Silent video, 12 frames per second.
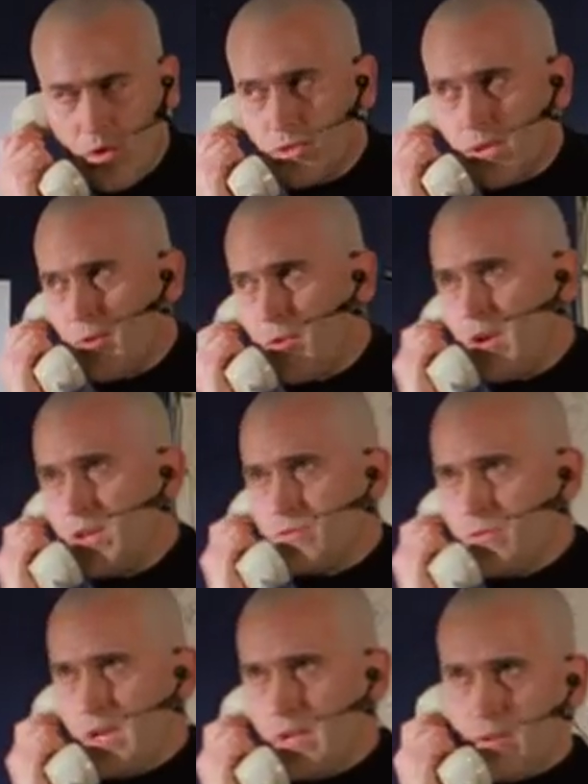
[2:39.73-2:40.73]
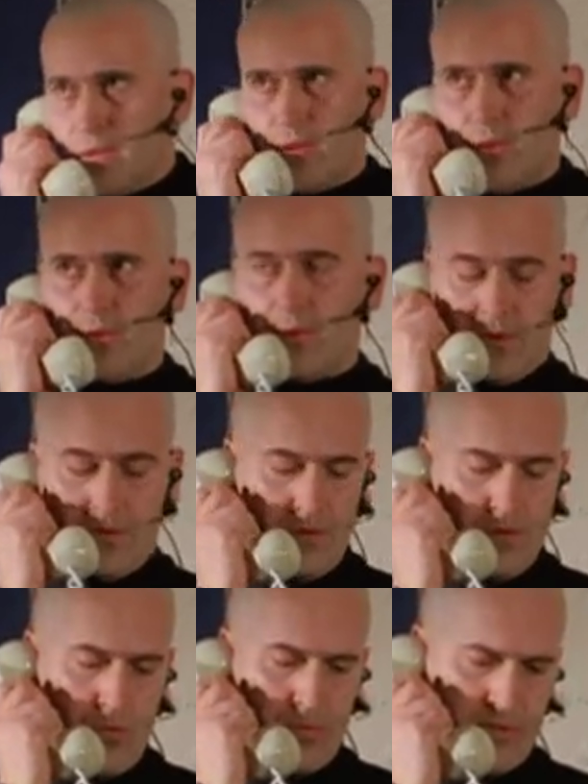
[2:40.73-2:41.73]
Summit Restaurant.
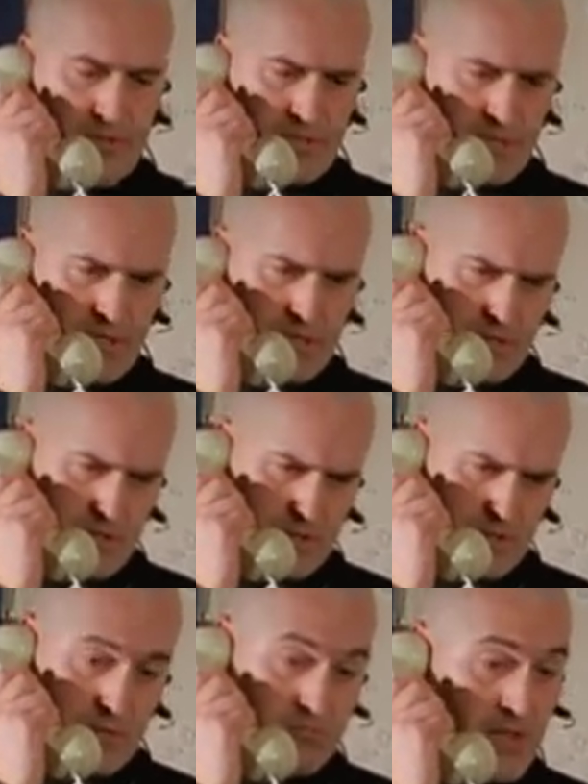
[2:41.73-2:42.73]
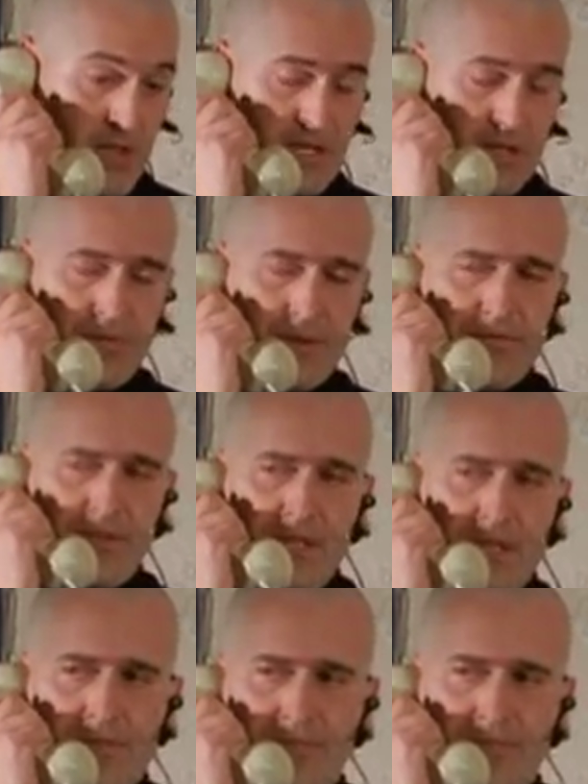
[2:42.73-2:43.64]
Open since nineteen fifty.